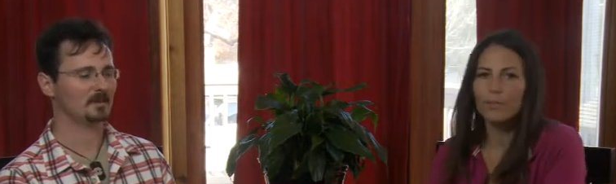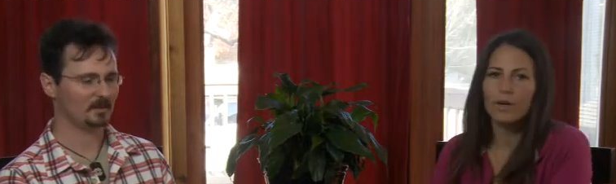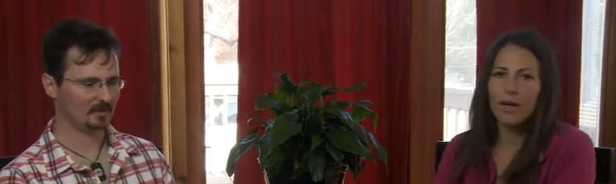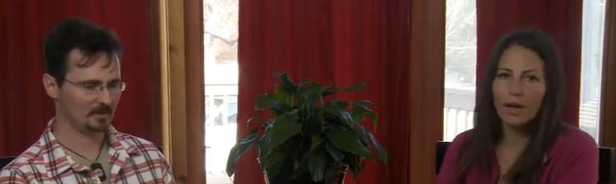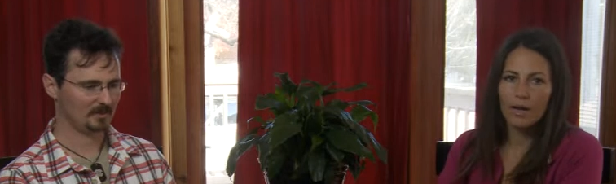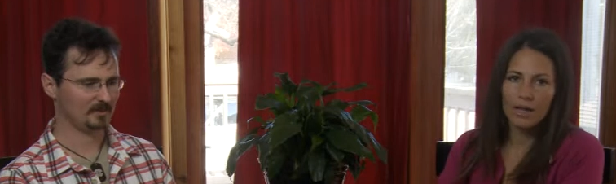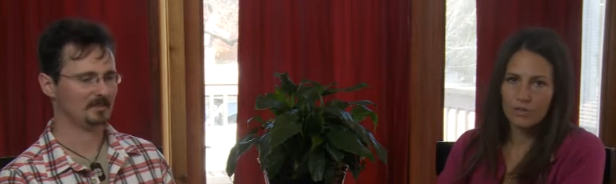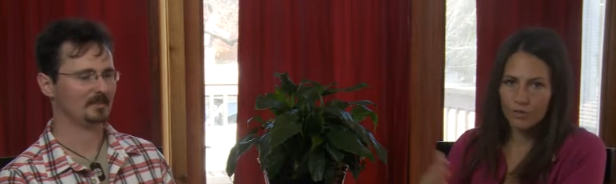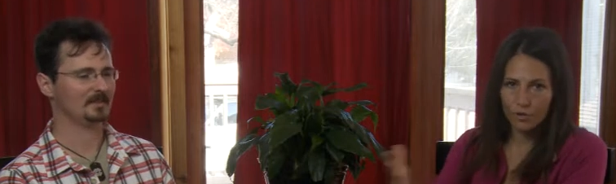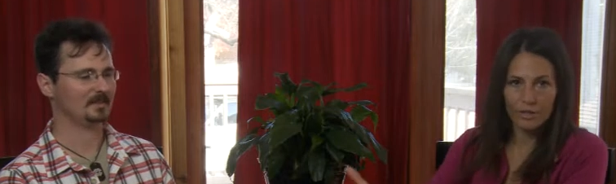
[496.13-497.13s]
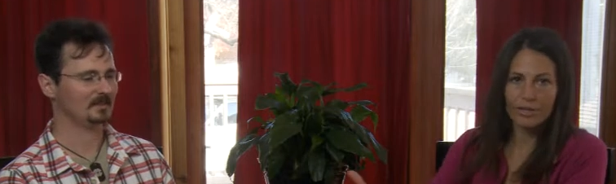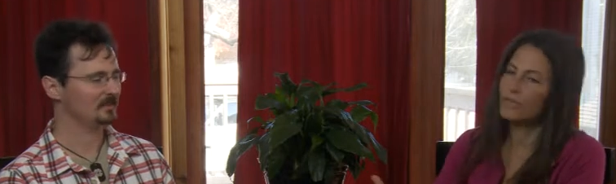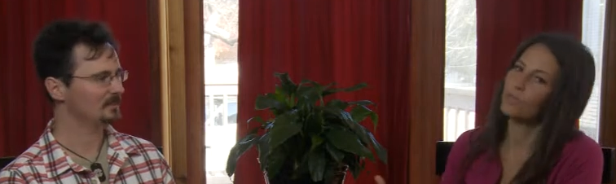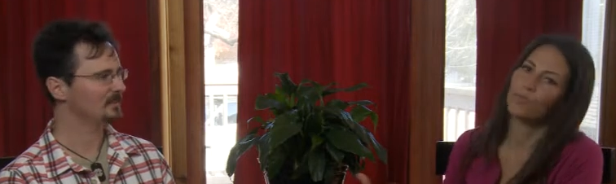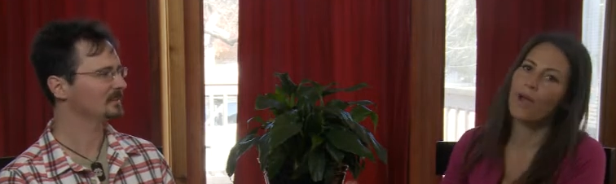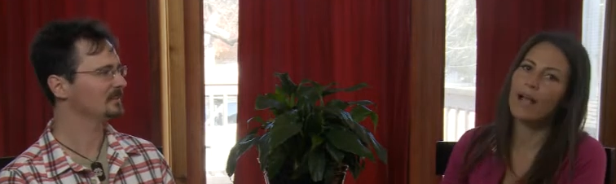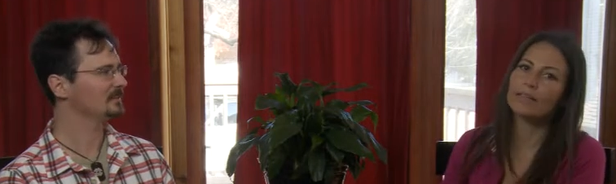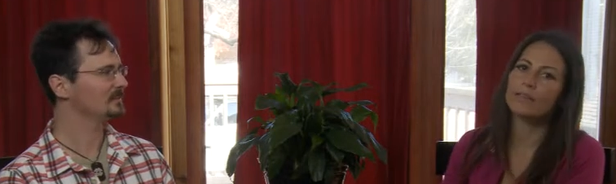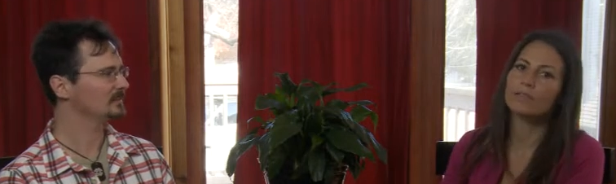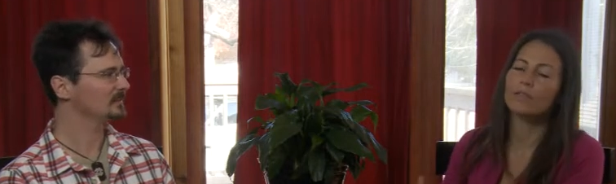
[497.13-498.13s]
Speaker 1: Uh, and circling is a
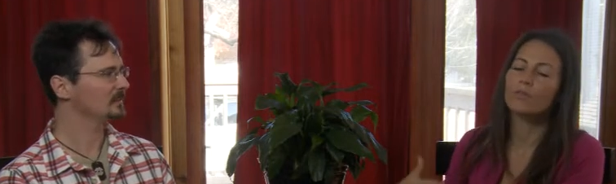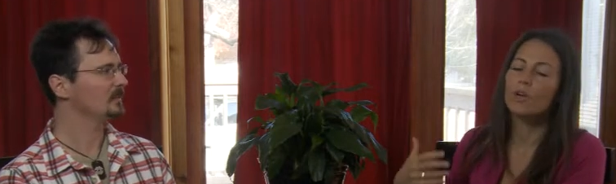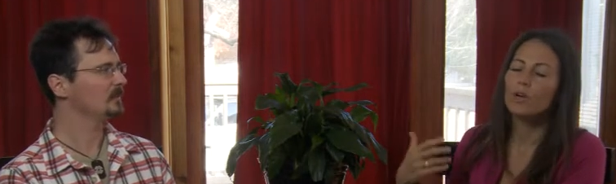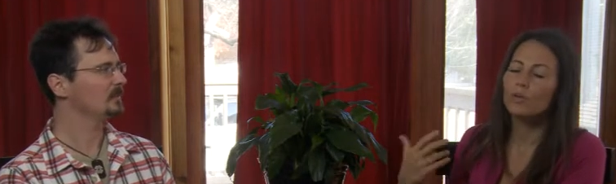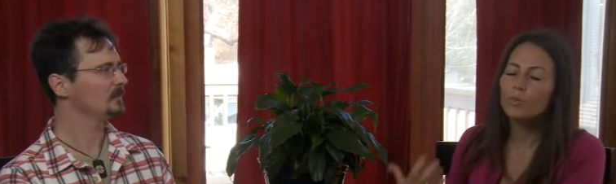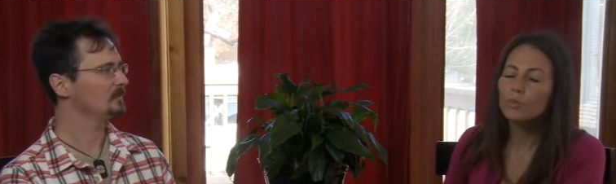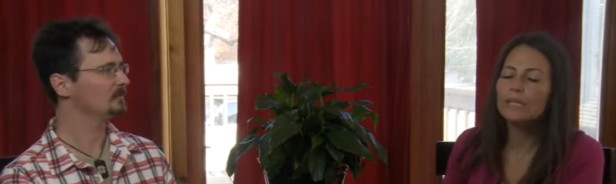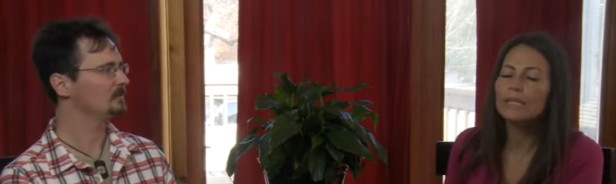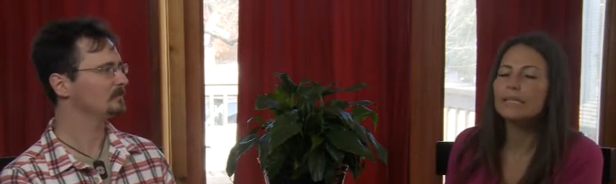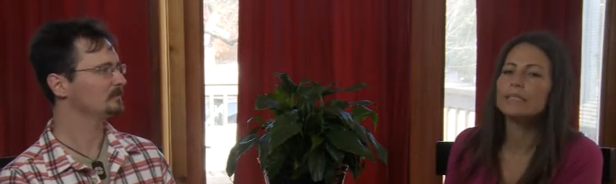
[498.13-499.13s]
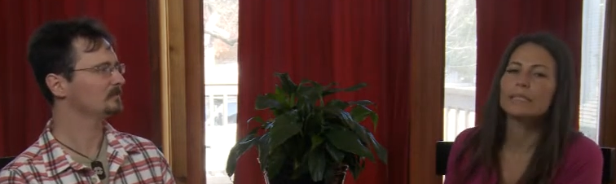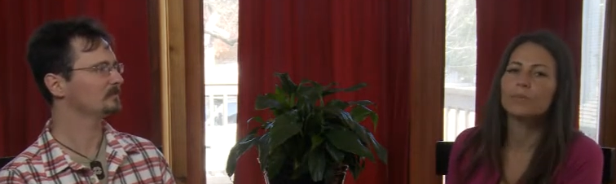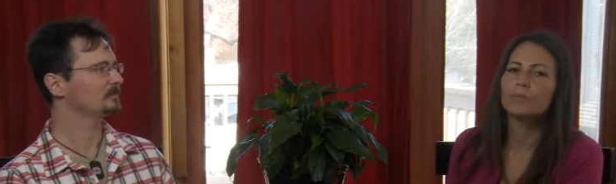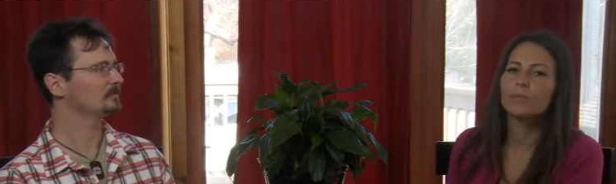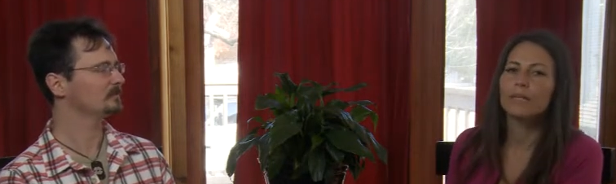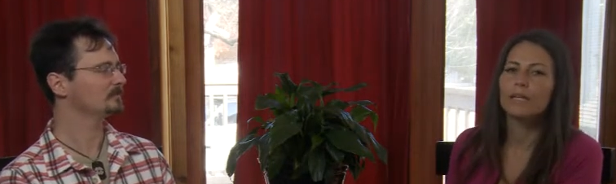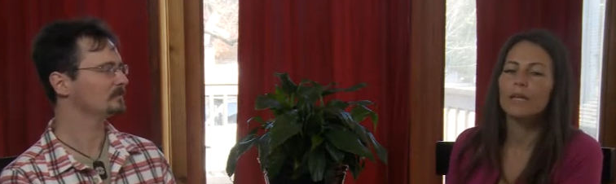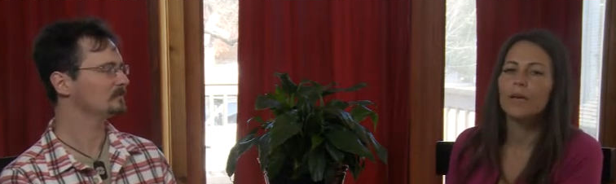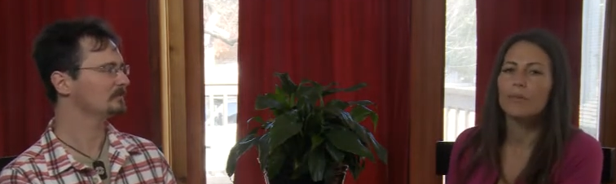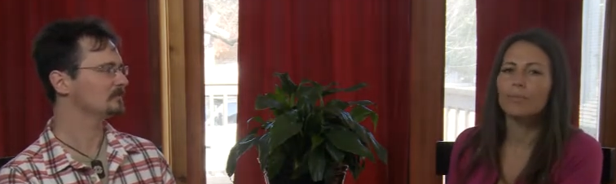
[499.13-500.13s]
practice of really deeply
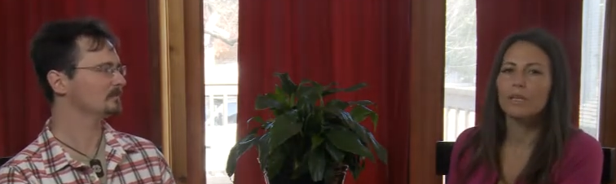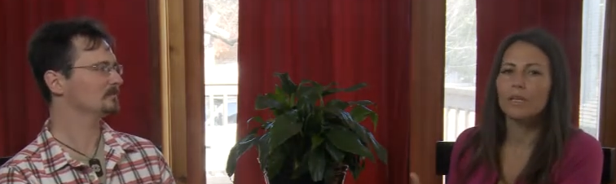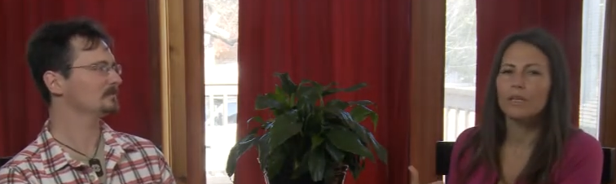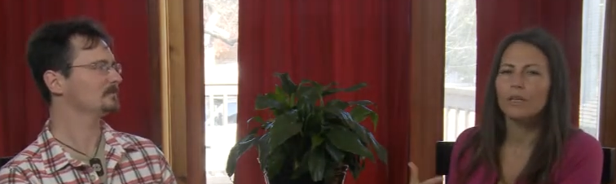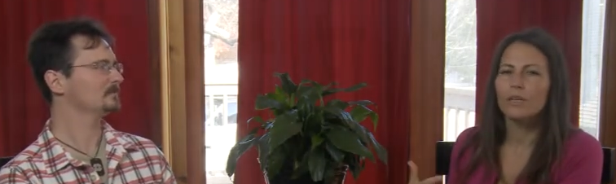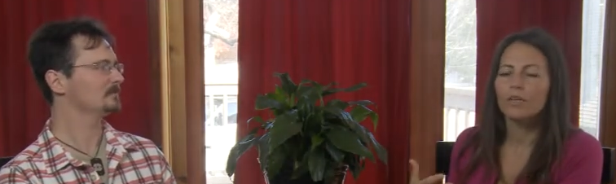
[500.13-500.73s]
being